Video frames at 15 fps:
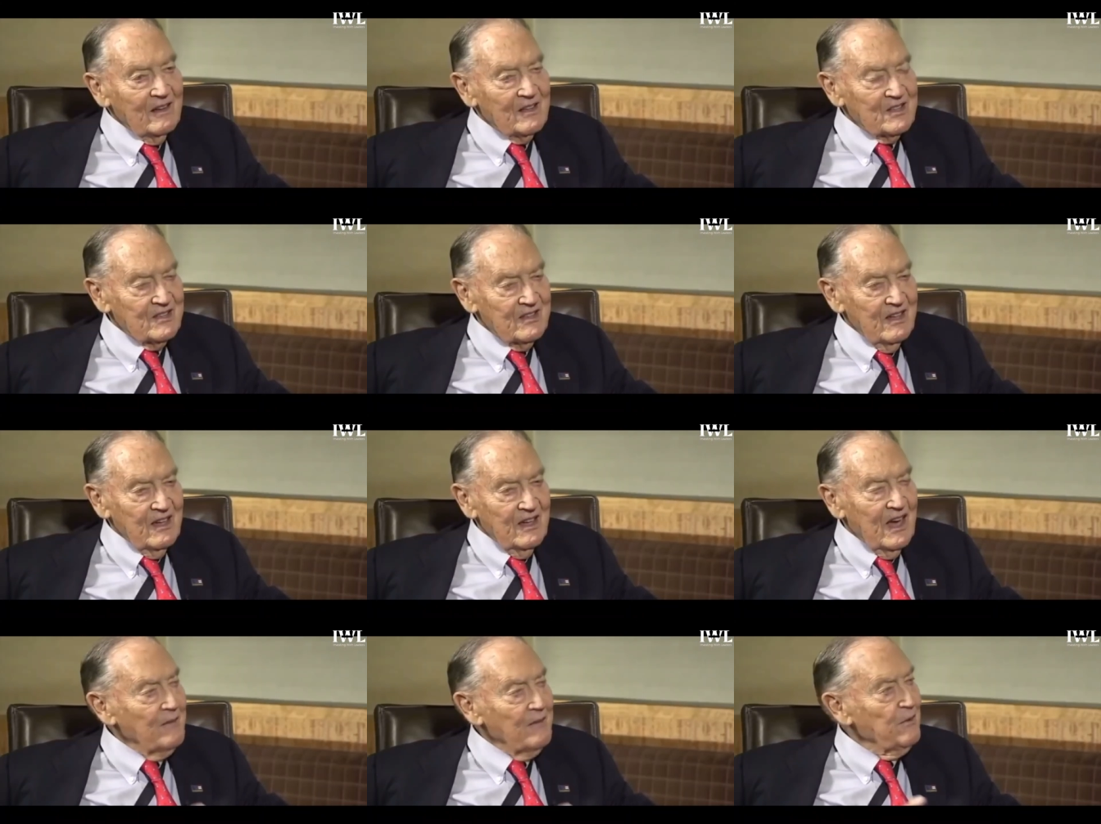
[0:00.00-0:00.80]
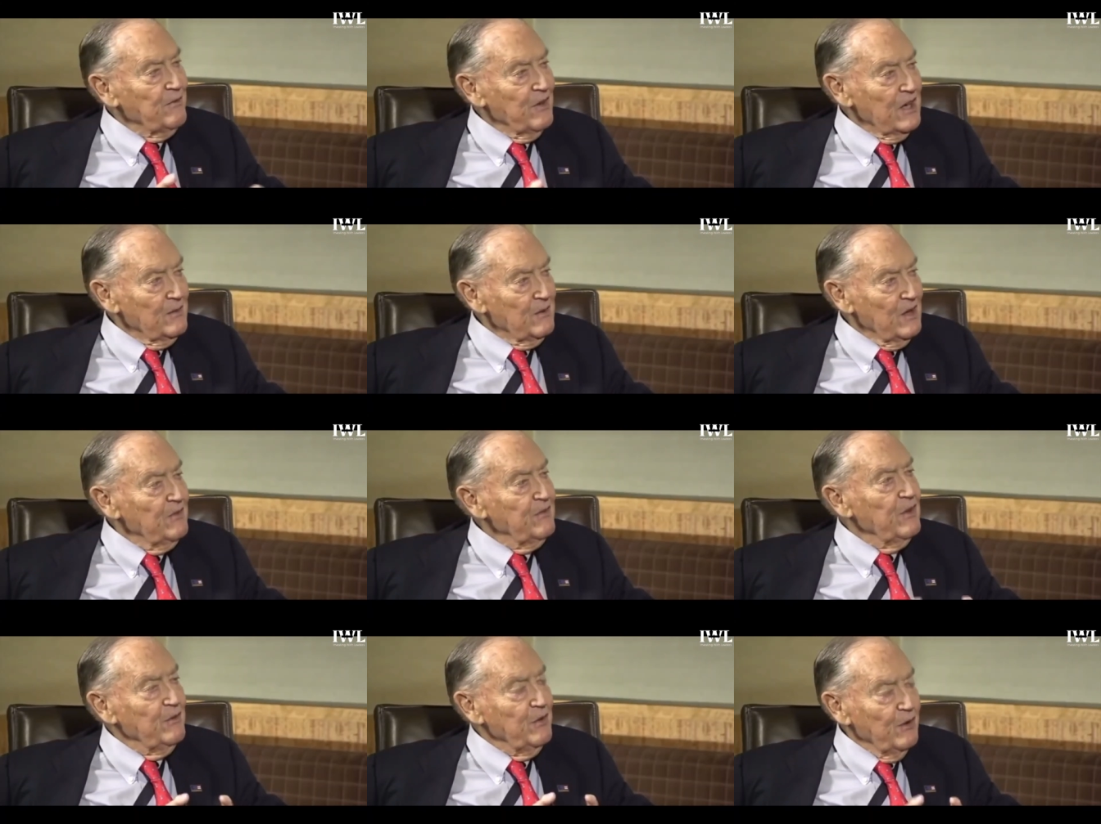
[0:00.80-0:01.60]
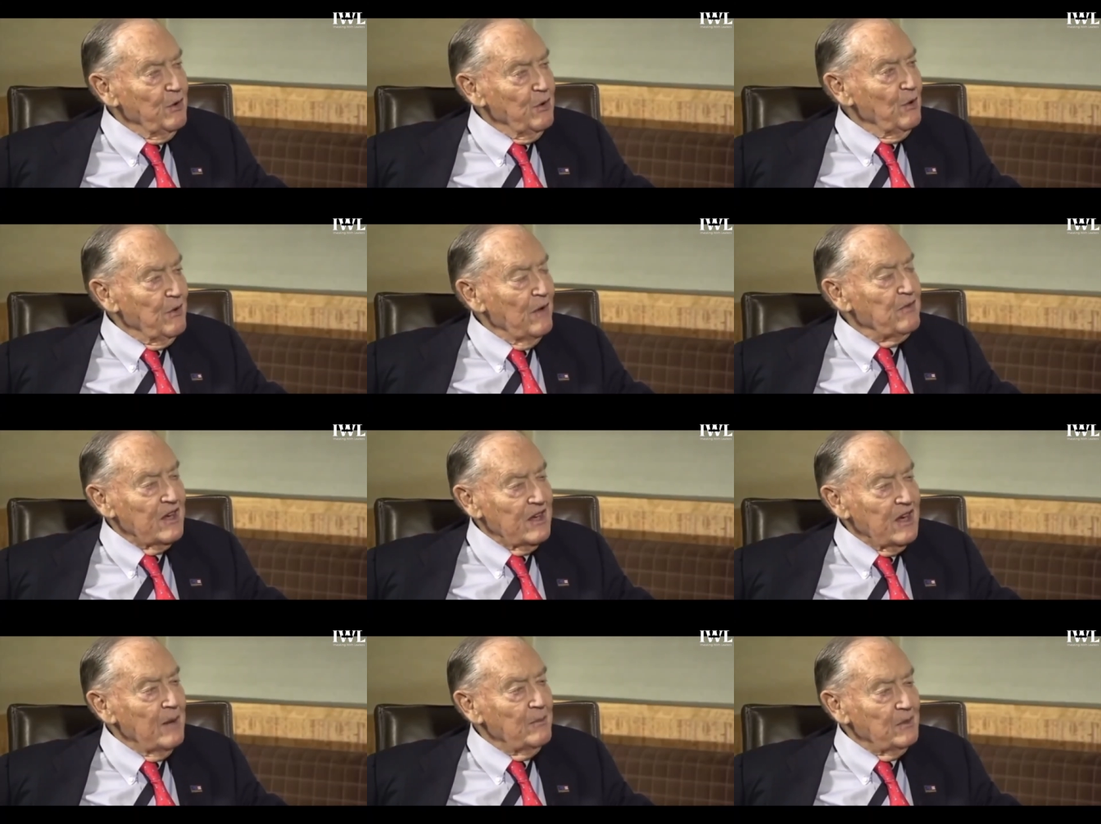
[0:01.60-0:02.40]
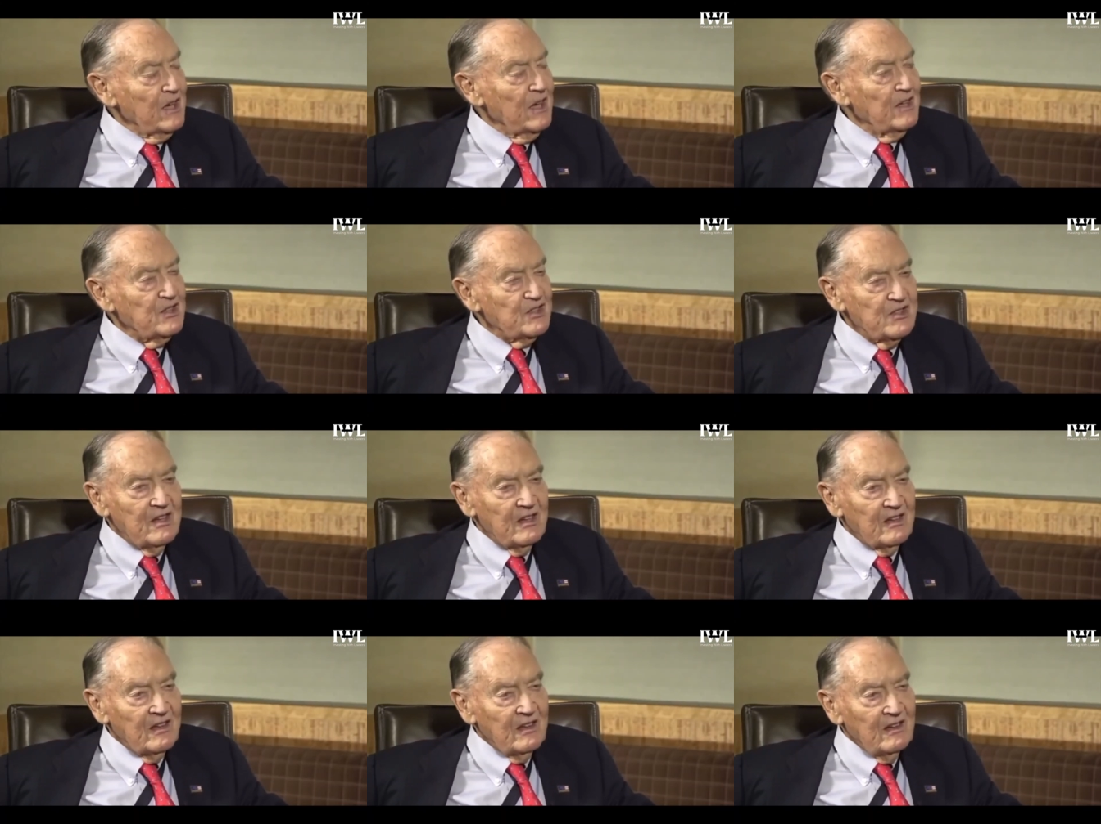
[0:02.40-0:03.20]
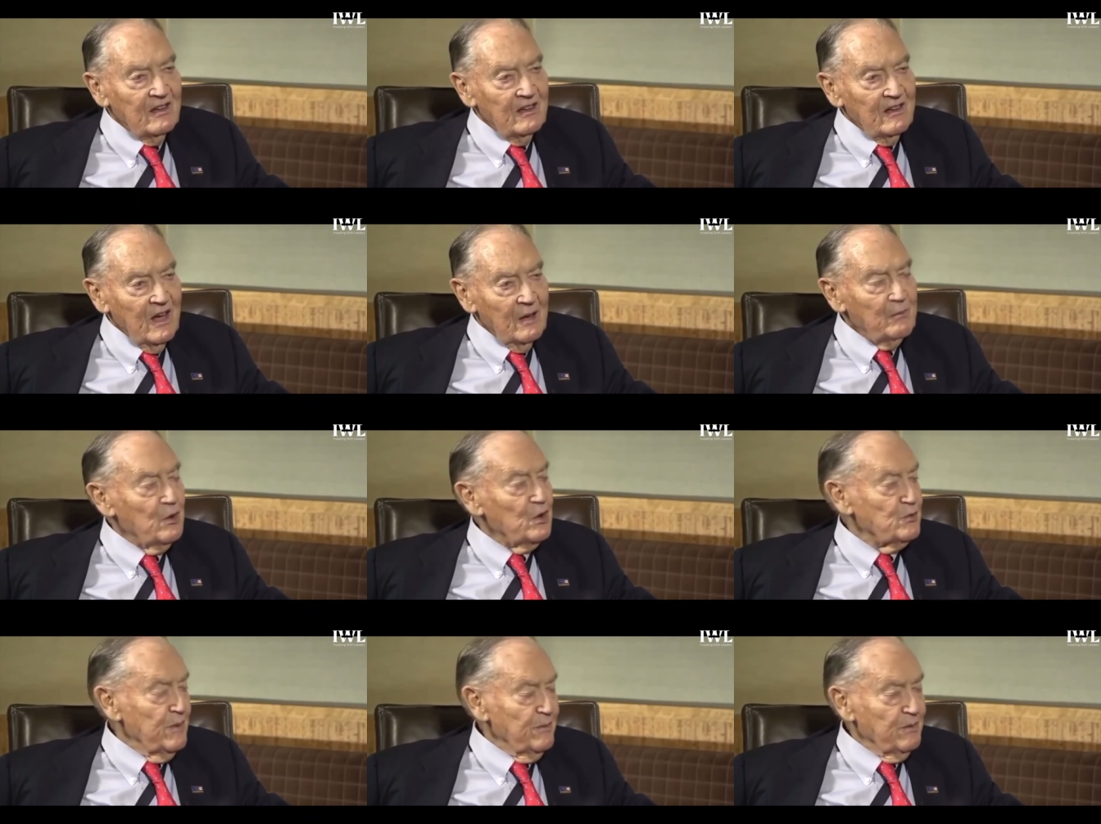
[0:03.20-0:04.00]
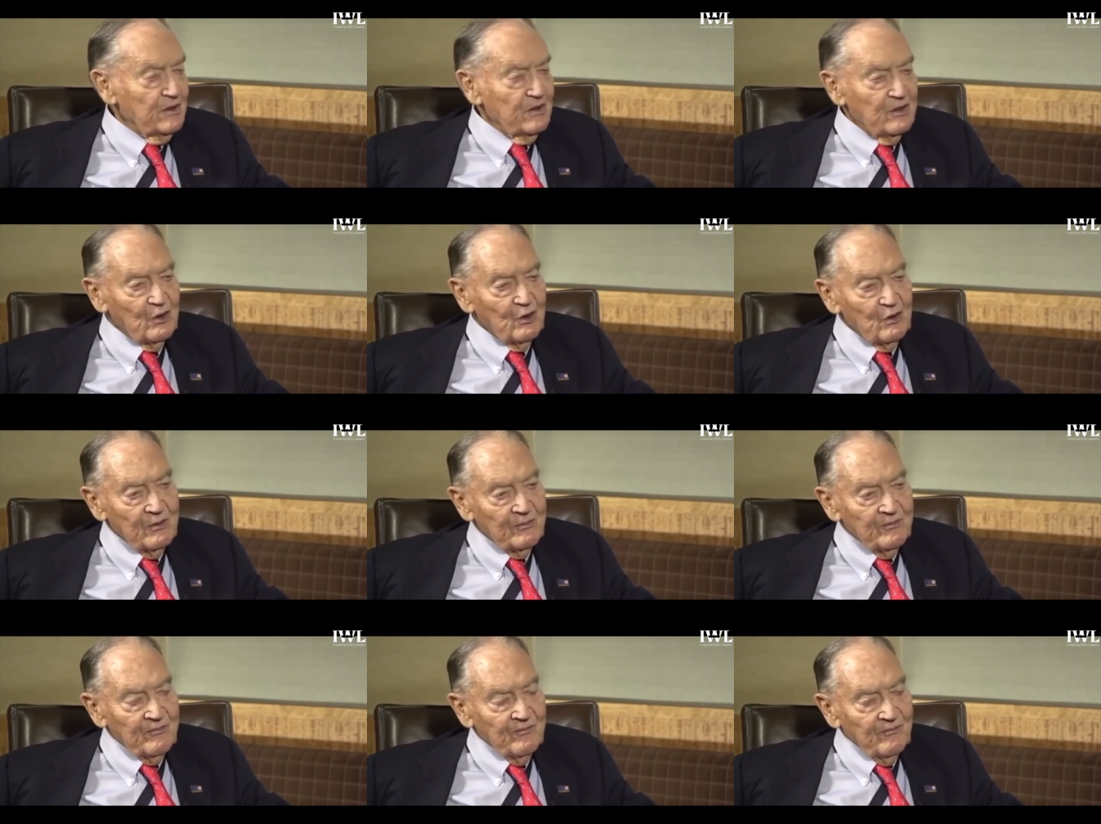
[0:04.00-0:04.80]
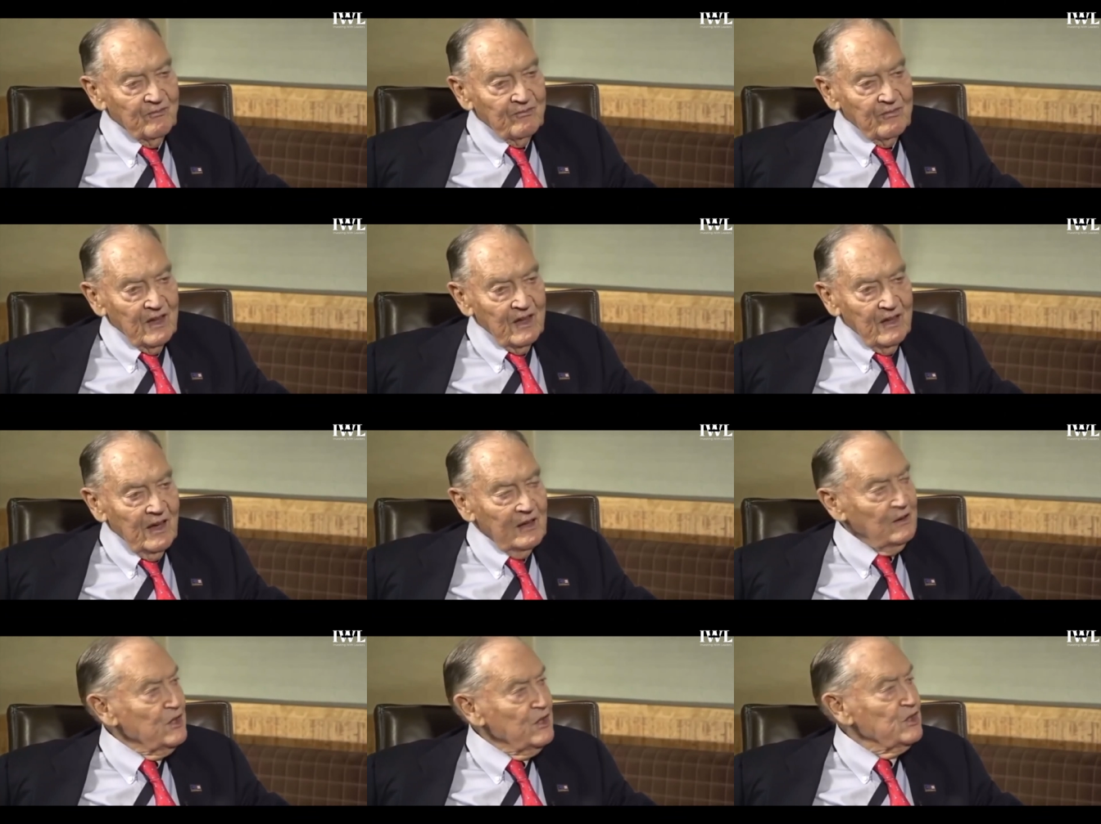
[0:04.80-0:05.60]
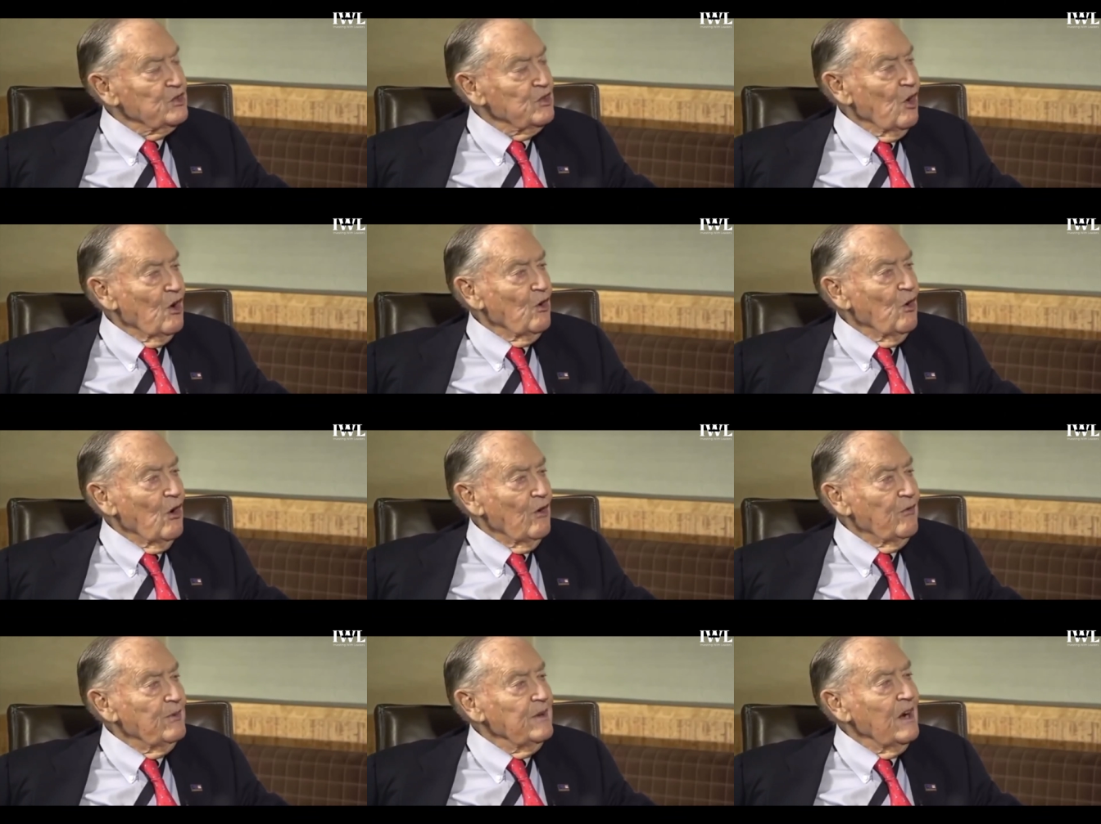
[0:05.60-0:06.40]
I'd say have a funny if, if, if you have the gambling instinct, and most people do at least start off.